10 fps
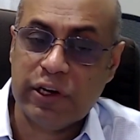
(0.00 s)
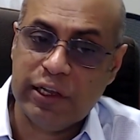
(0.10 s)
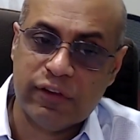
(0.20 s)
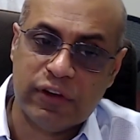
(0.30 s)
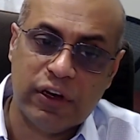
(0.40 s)
at
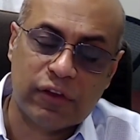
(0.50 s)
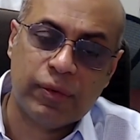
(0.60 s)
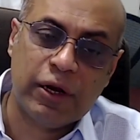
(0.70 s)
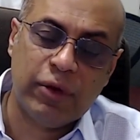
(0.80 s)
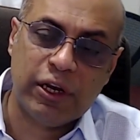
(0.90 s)
least in
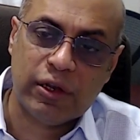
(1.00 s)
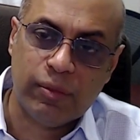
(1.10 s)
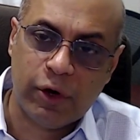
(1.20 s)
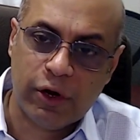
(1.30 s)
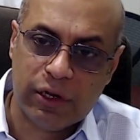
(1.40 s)
experimental
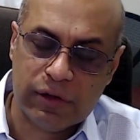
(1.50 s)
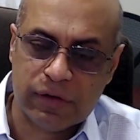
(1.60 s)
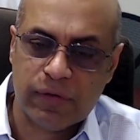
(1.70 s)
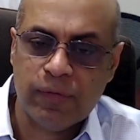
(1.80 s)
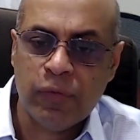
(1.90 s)

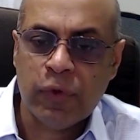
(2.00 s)
models.